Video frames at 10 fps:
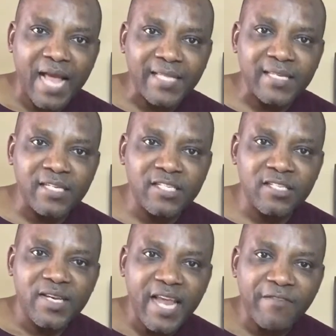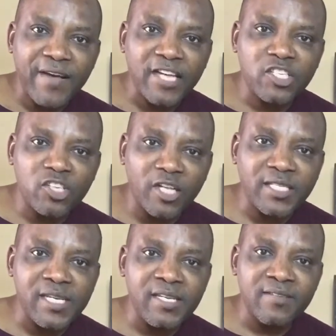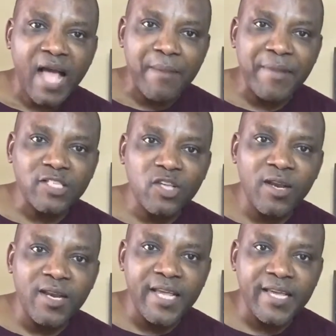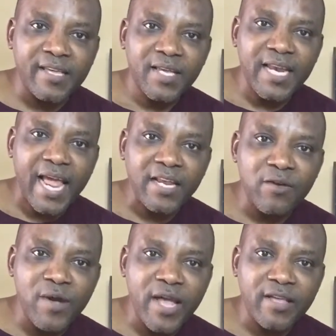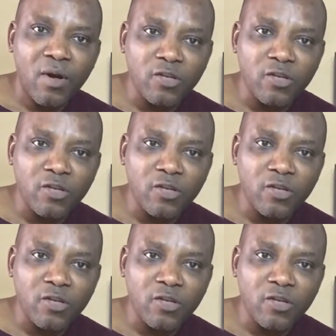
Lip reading: That is, never shorting Amazon link in any way.